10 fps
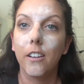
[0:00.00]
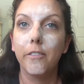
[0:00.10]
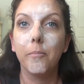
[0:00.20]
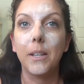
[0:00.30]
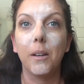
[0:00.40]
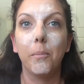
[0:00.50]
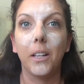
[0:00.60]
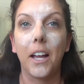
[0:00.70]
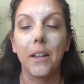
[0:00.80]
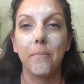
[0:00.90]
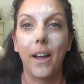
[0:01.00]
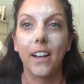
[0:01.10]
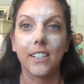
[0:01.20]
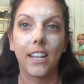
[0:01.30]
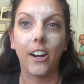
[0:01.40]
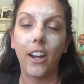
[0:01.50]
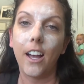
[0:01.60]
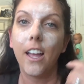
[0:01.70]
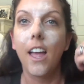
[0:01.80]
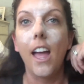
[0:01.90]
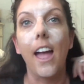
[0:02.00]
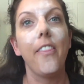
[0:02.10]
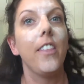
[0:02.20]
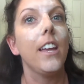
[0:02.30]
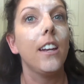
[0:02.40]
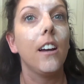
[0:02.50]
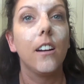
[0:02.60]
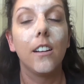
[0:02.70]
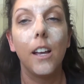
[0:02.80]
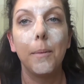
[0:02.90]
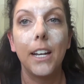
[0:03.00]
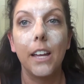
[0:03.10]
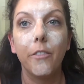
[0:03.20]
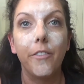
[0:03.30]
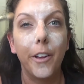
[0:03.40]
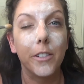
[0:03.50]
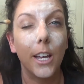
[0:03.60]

Me applying mascara. And then, I mean, it never fails.